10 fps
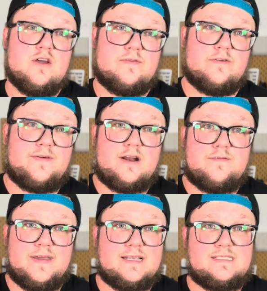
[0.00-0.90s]
for
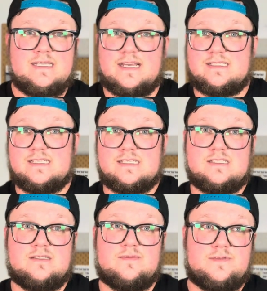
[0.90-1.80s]
Final Fantasy at
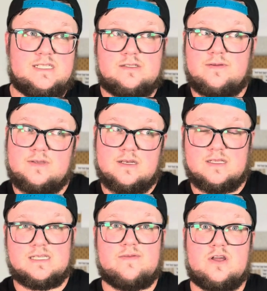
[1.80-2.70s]
$650 to
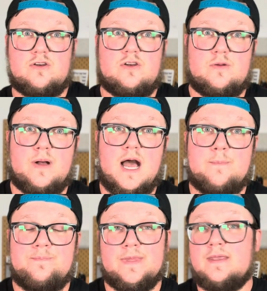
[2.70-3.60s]
$700 a
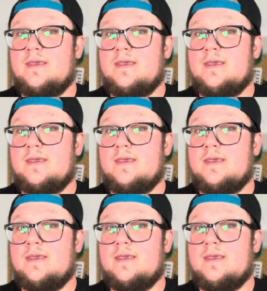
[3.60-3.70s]
pop,